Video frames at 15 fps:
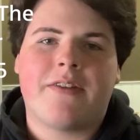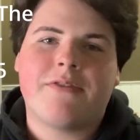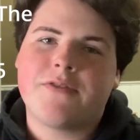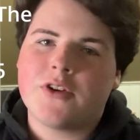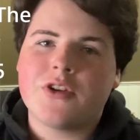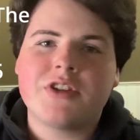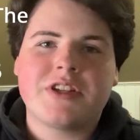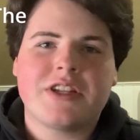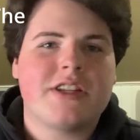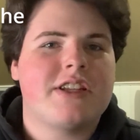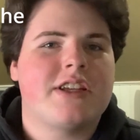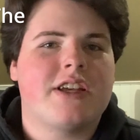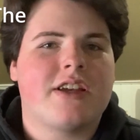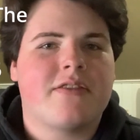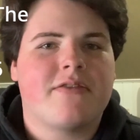first
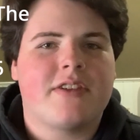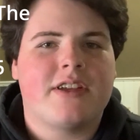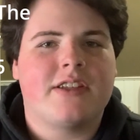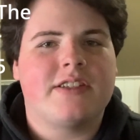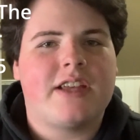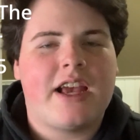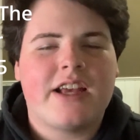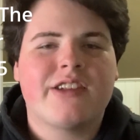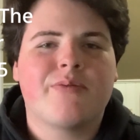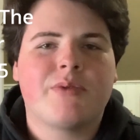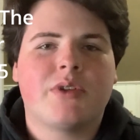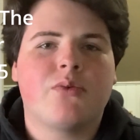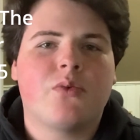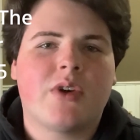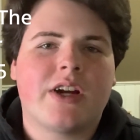ETF is
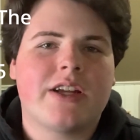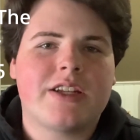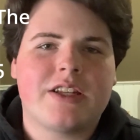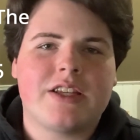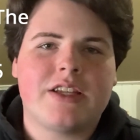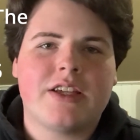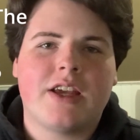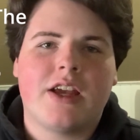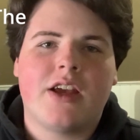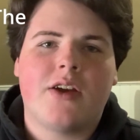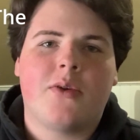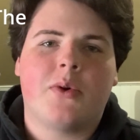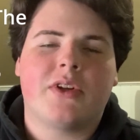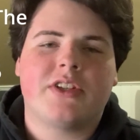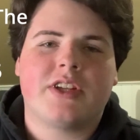SPYD,
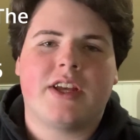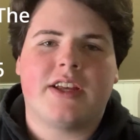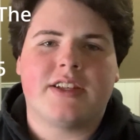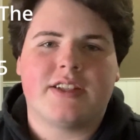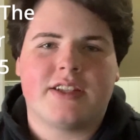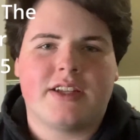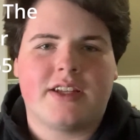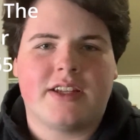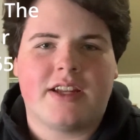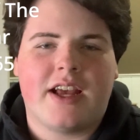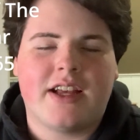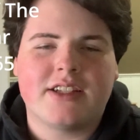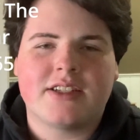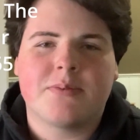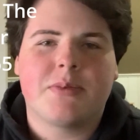which is an
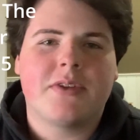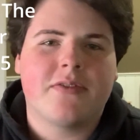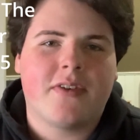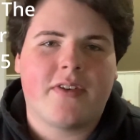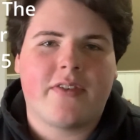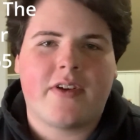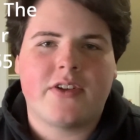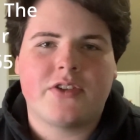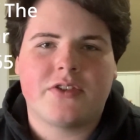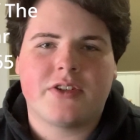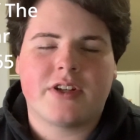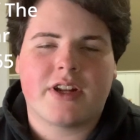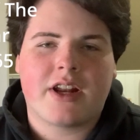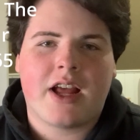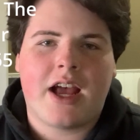S&P
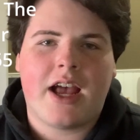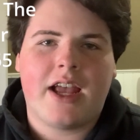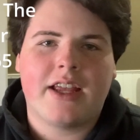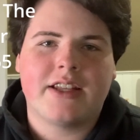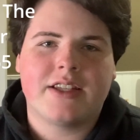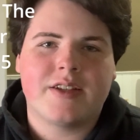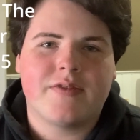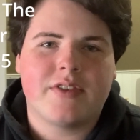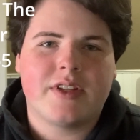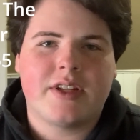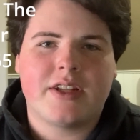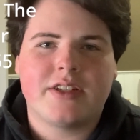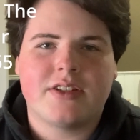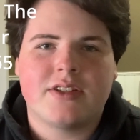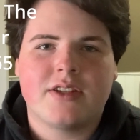500 high
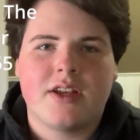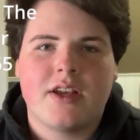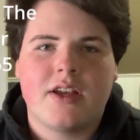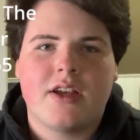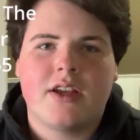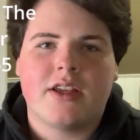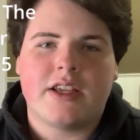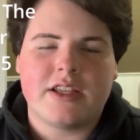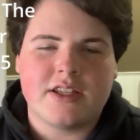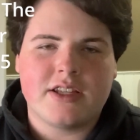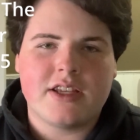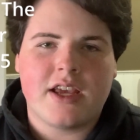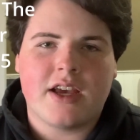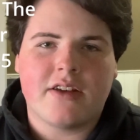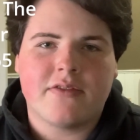dividend
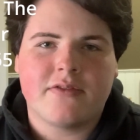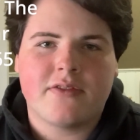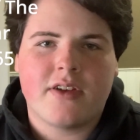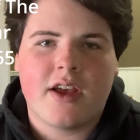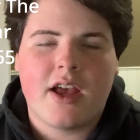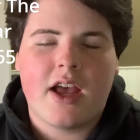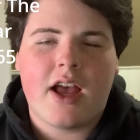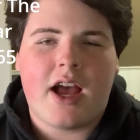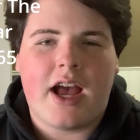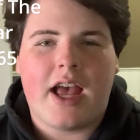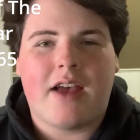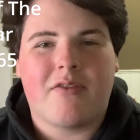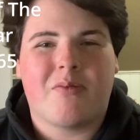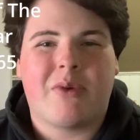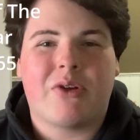ETF. I
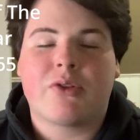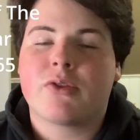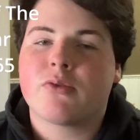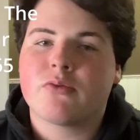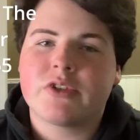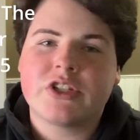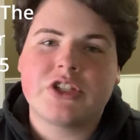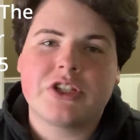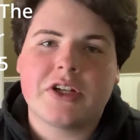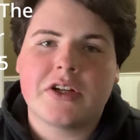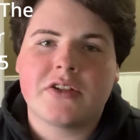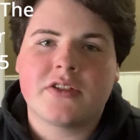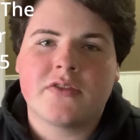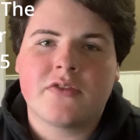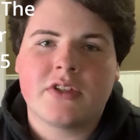have about 3
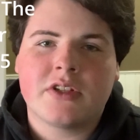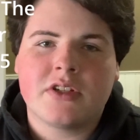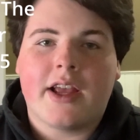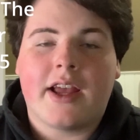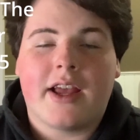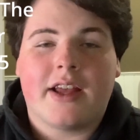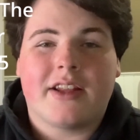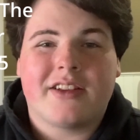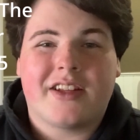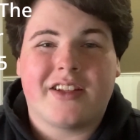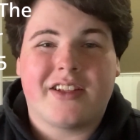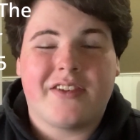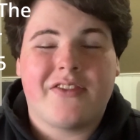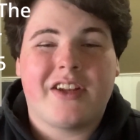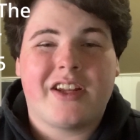shares of it. The
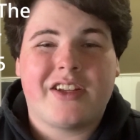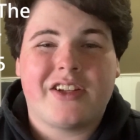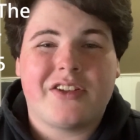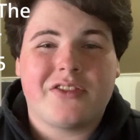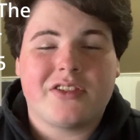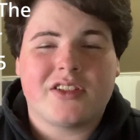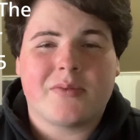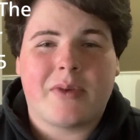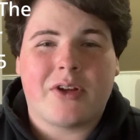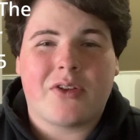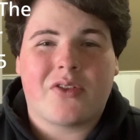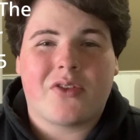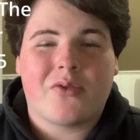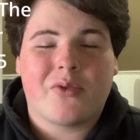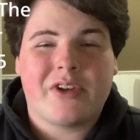dividend yield is
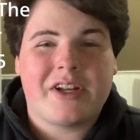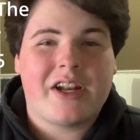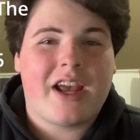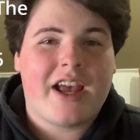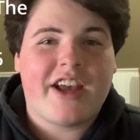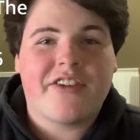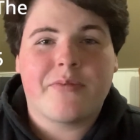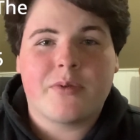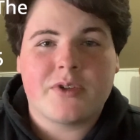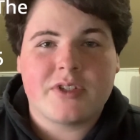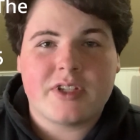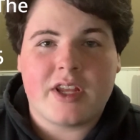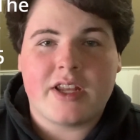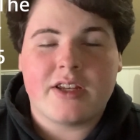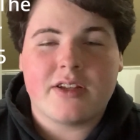about
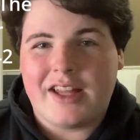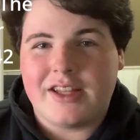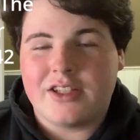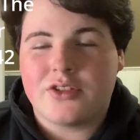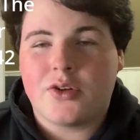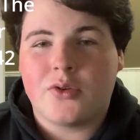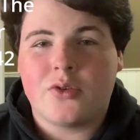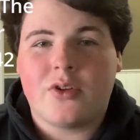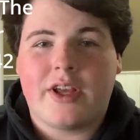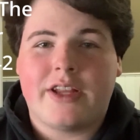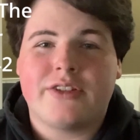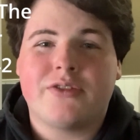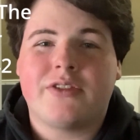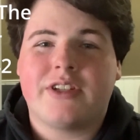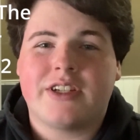3.5%, and the total
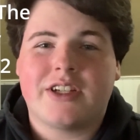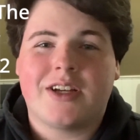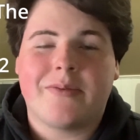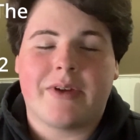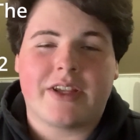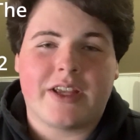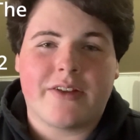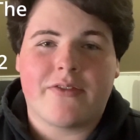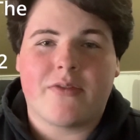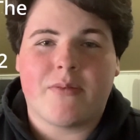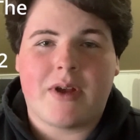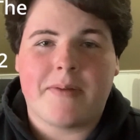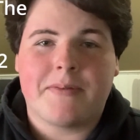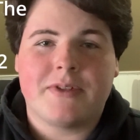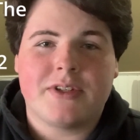annual income I get from
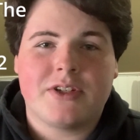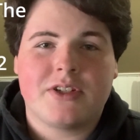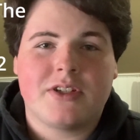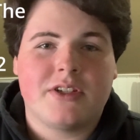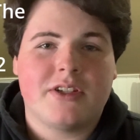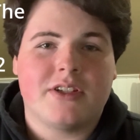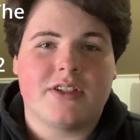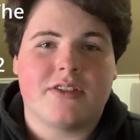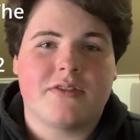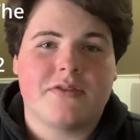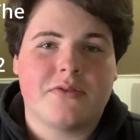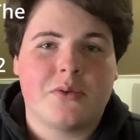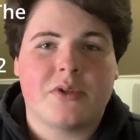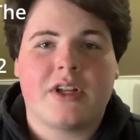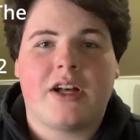my position is
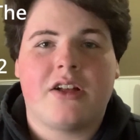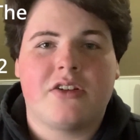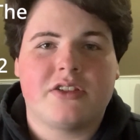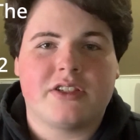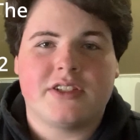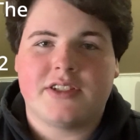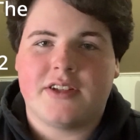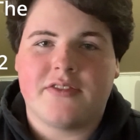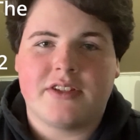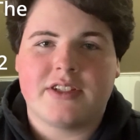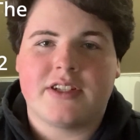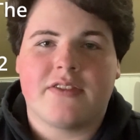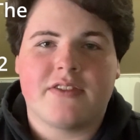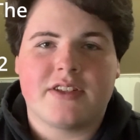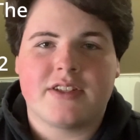
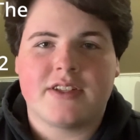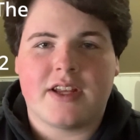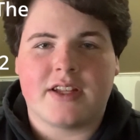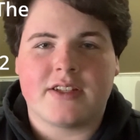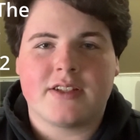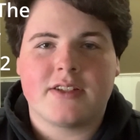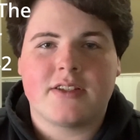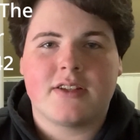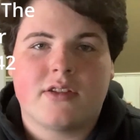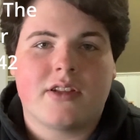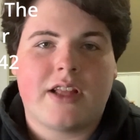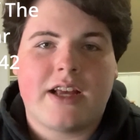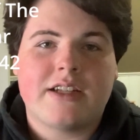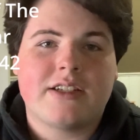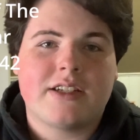$4.77. The
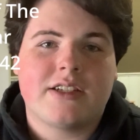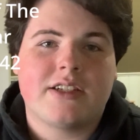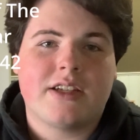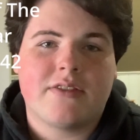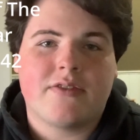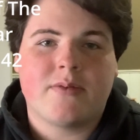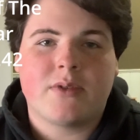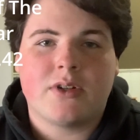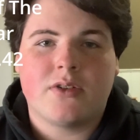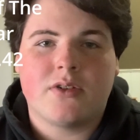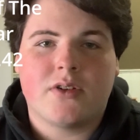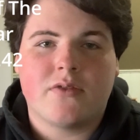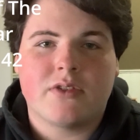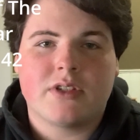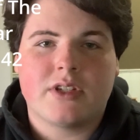last ETF I'm
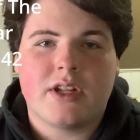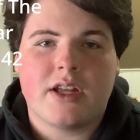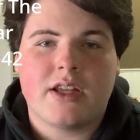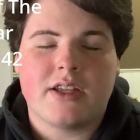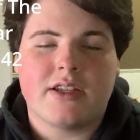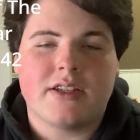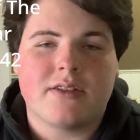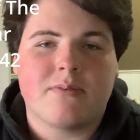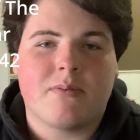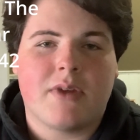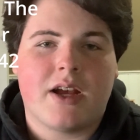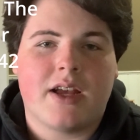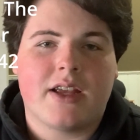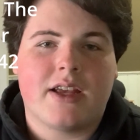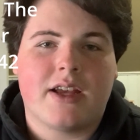going over today is
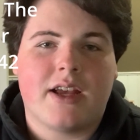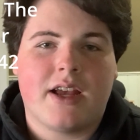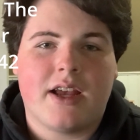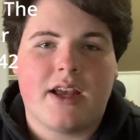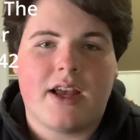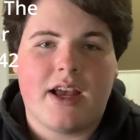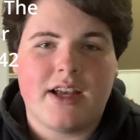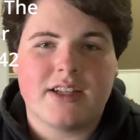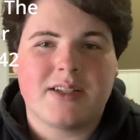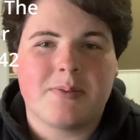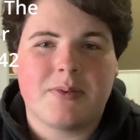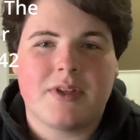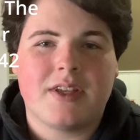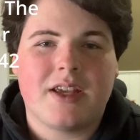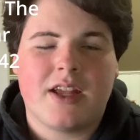my
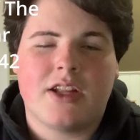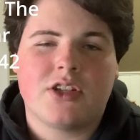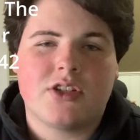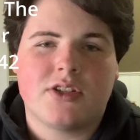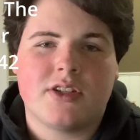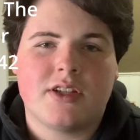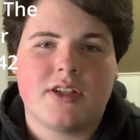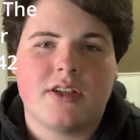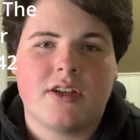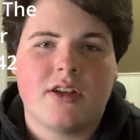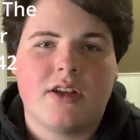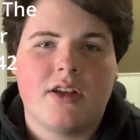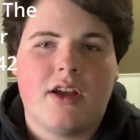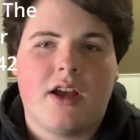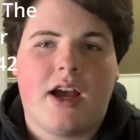SPHD.
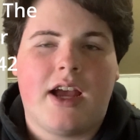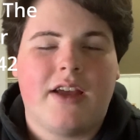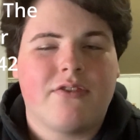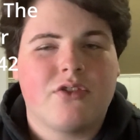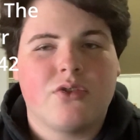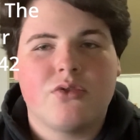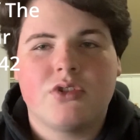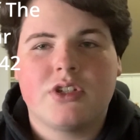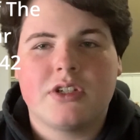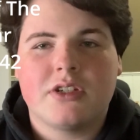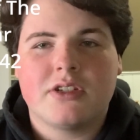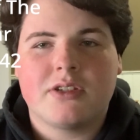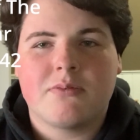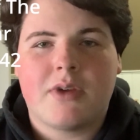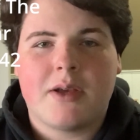I have 2
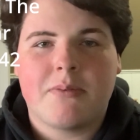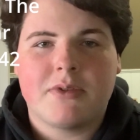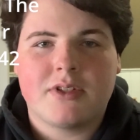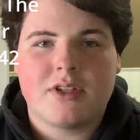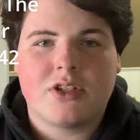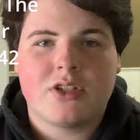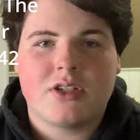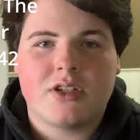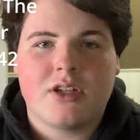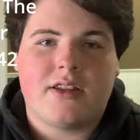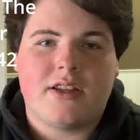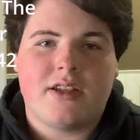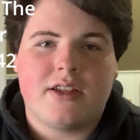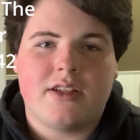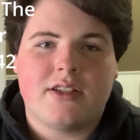shares in my position.
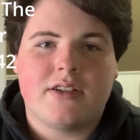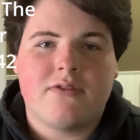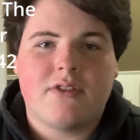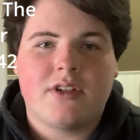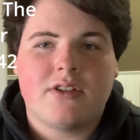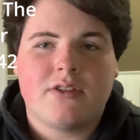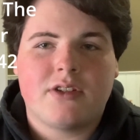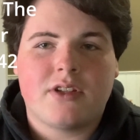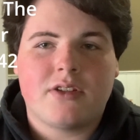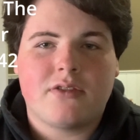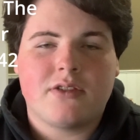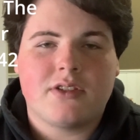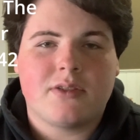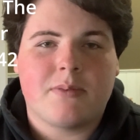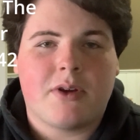The dividend
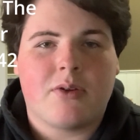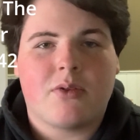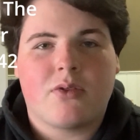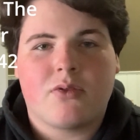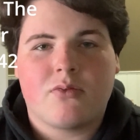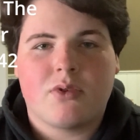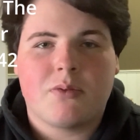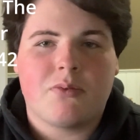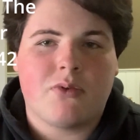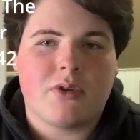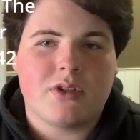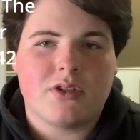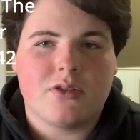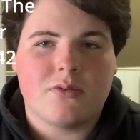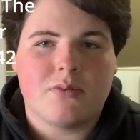yield is about
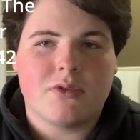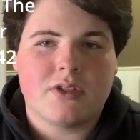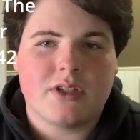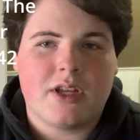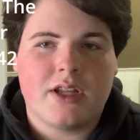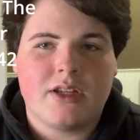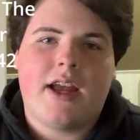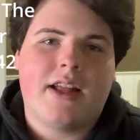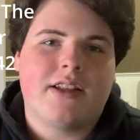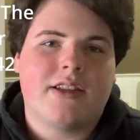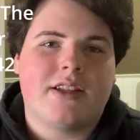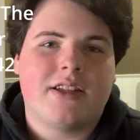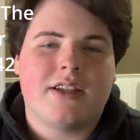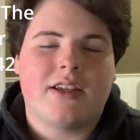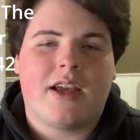3.2%, and
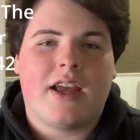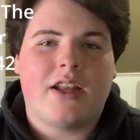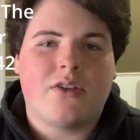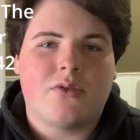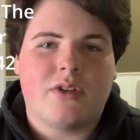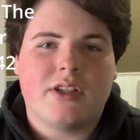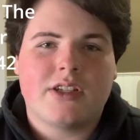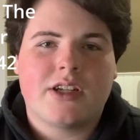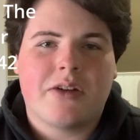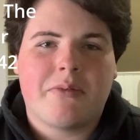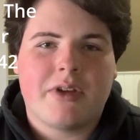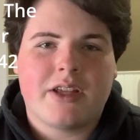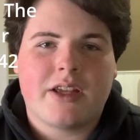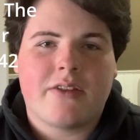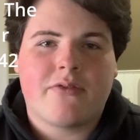the annual income
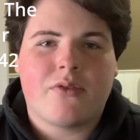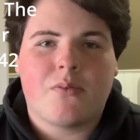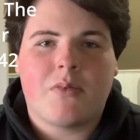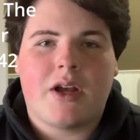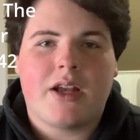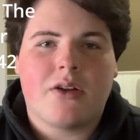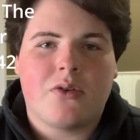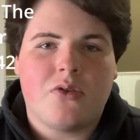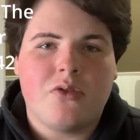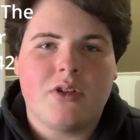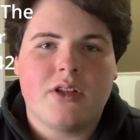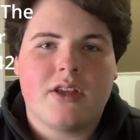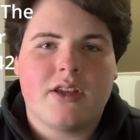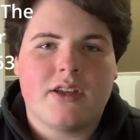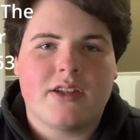I get from my
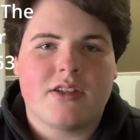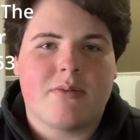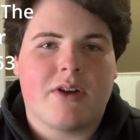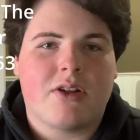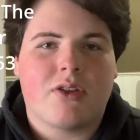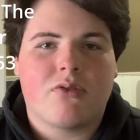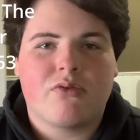holding is about